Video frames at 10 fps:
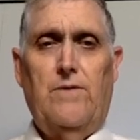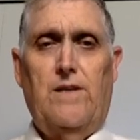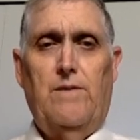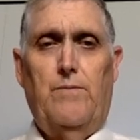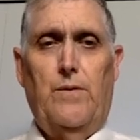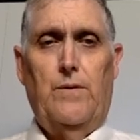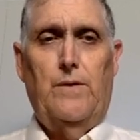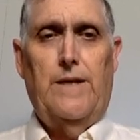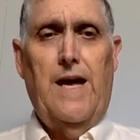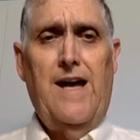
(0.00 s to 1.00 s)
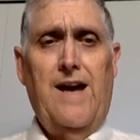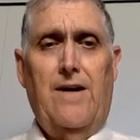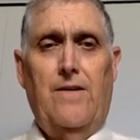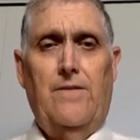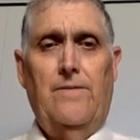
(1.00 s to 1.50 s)
with the pull
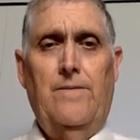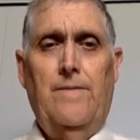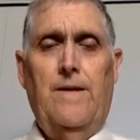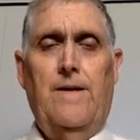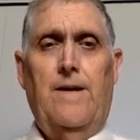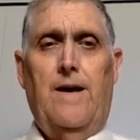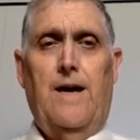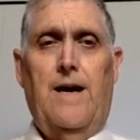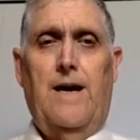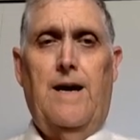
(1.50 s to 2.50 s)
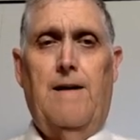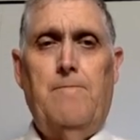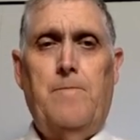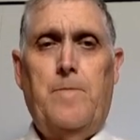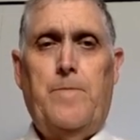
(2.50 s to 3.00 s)
down, um,